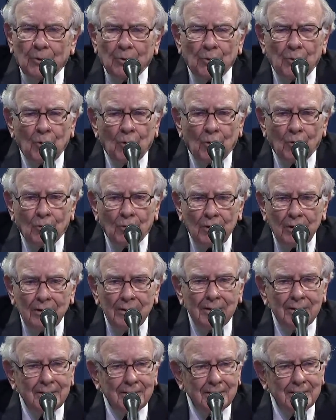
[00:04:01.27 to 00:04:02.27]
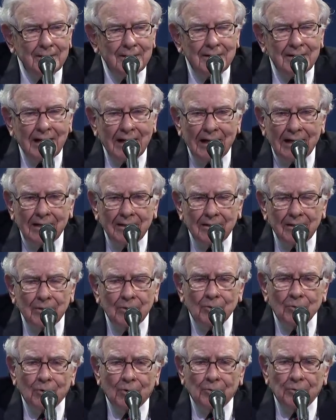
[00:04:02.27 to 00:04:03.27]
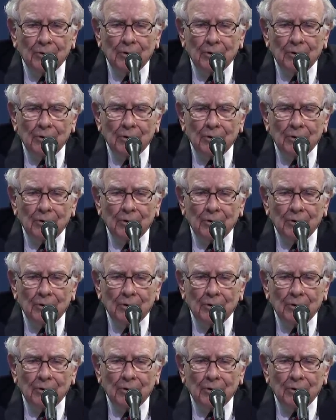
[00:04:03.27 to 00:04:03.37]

know anything you don't